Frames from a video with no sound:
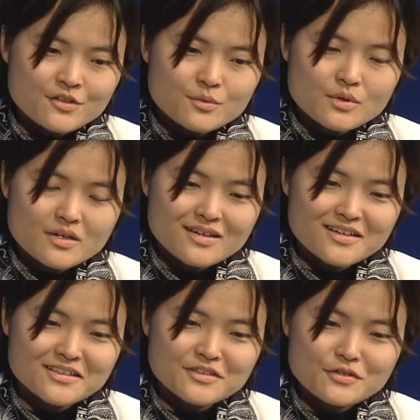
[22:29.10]
You know,
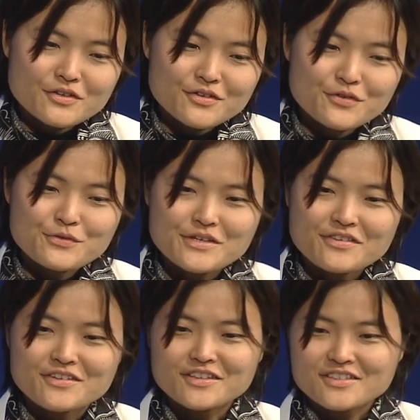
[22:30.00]
there's three
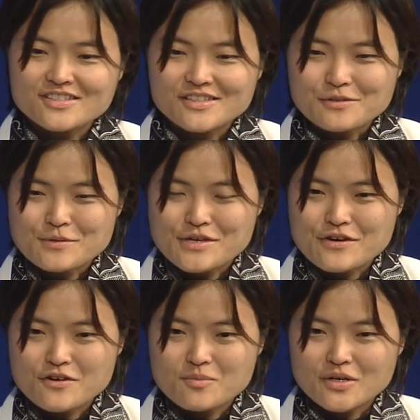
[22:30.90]
things that we
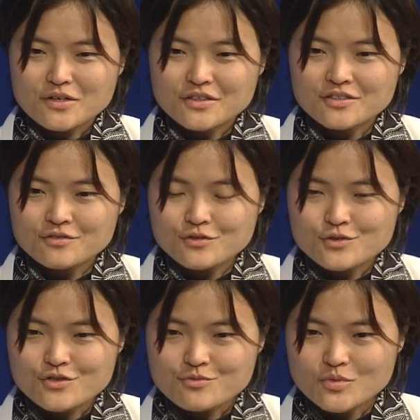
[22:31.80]
care about in the
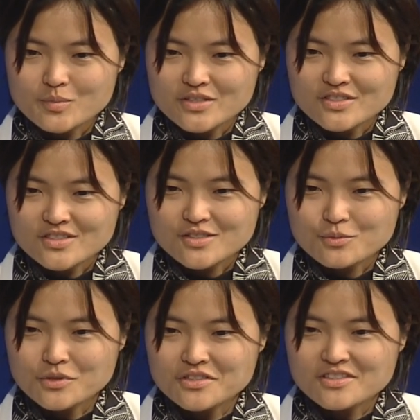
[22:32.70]
future of mobility.
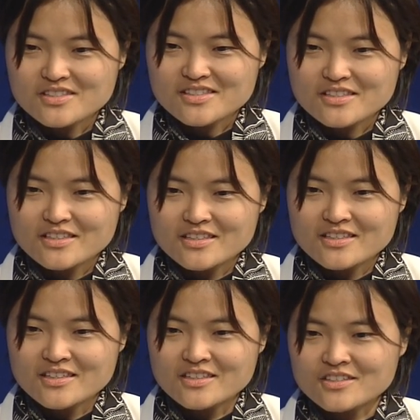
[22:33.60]
One is
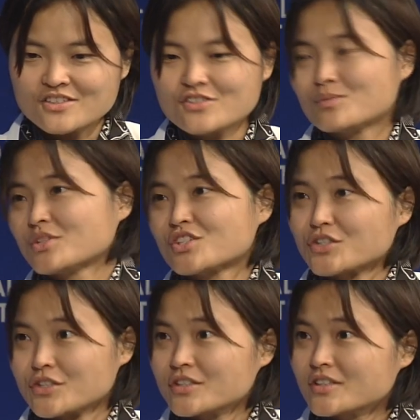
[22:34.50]
it needs to be
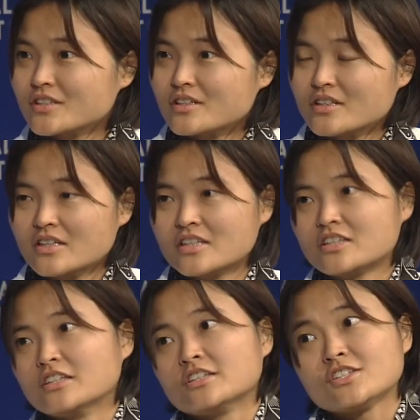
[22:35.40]
shared, mm-hmm,
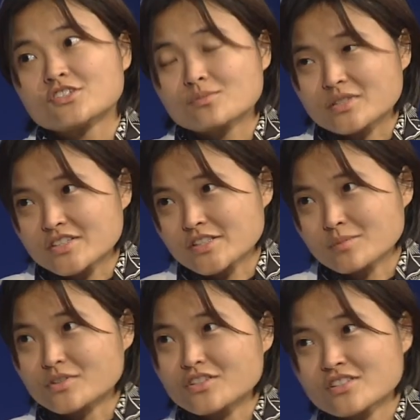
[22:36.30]
it needs to be
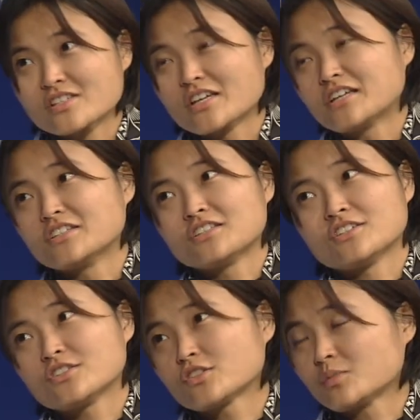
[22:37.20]
seamless, mm-hmm, and it
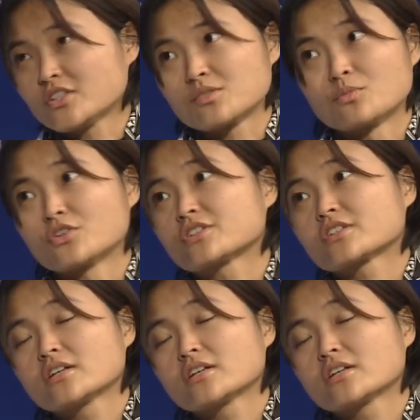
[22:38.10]
needs to be smart.